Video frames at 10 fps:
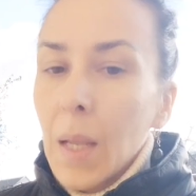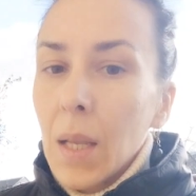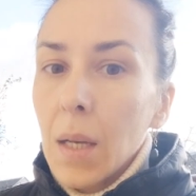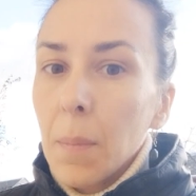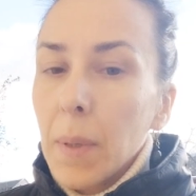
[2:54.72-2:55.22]

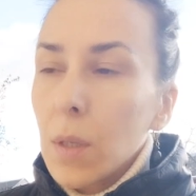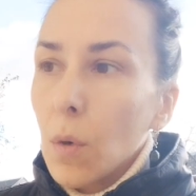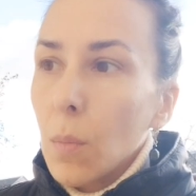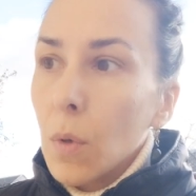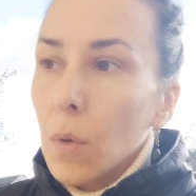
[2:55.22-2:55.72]
Yeah, but
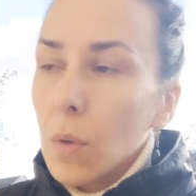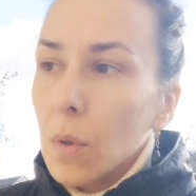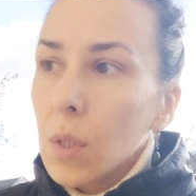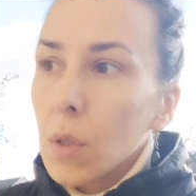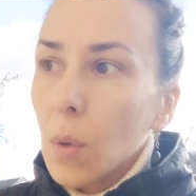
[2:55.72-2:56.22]
no more
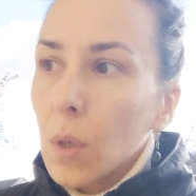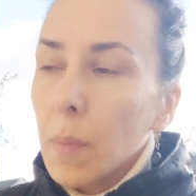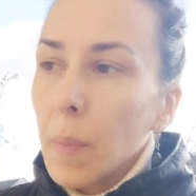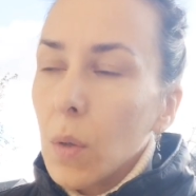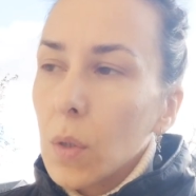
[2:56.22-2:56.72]
talking
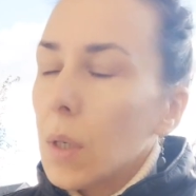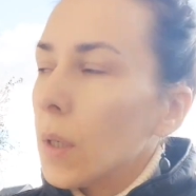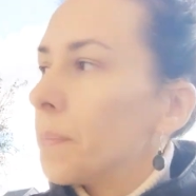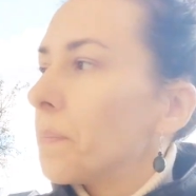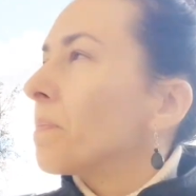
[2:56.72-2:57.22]
about her.